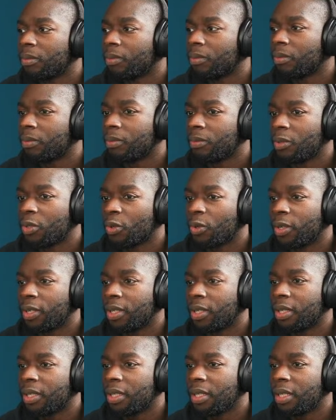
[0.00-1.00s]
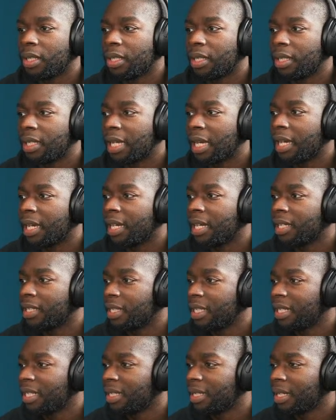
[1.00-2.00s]
So we've got
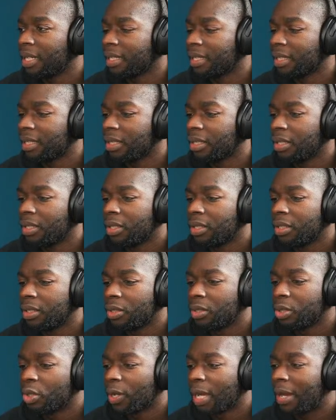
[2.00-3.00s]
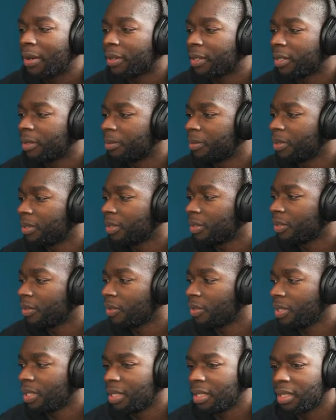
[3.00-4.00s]
scene index dot outcomes. So we've got
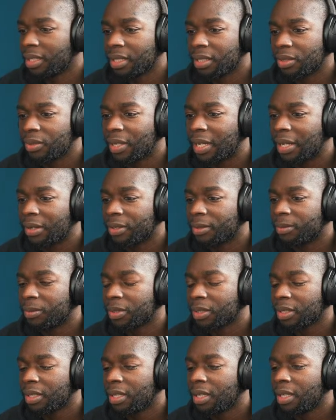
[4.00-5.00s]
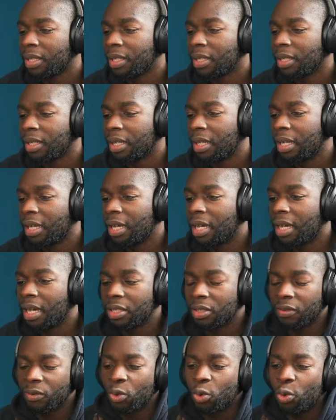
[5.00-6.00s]
scene index dot outcomes. So
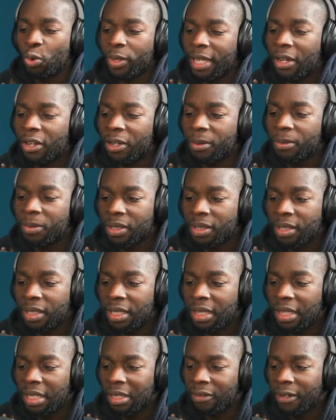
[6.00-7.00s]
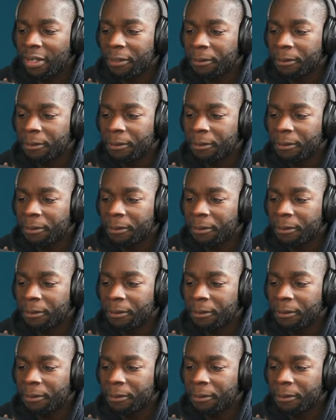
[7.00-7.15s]
we've got all the outcomes in the array,